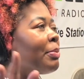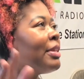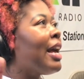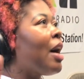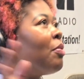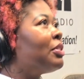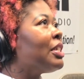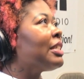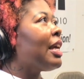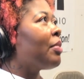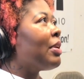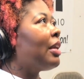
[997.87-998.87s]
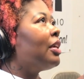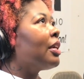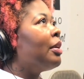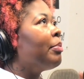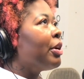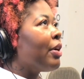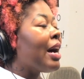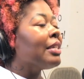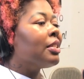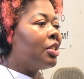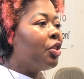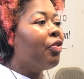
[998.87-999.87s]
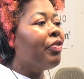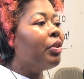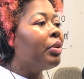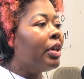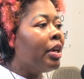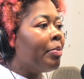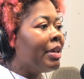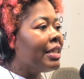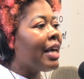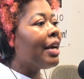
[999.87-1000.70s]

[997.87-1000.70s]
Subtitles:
But now it's just like when I look in the mirror, I still feel good because